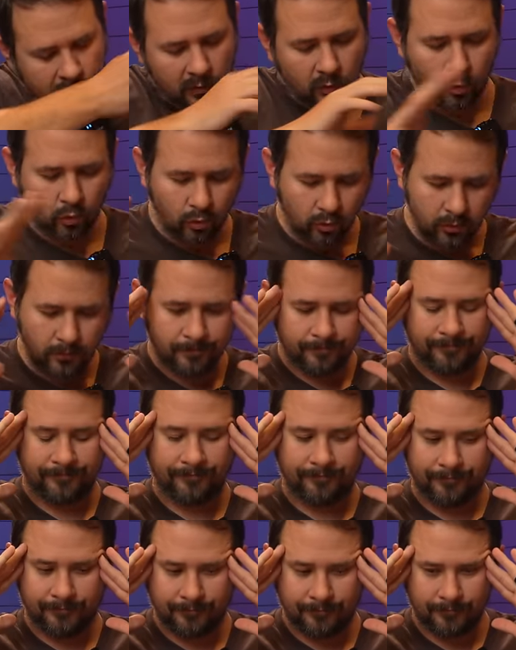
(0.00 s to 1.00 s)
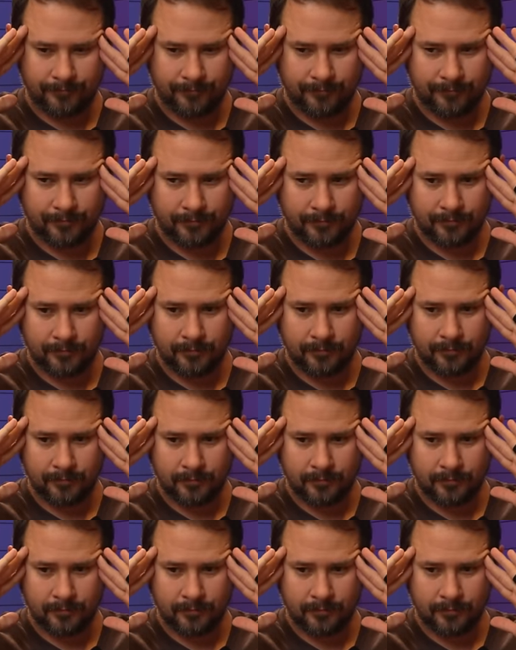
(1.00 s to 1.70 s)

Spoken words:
[no speech]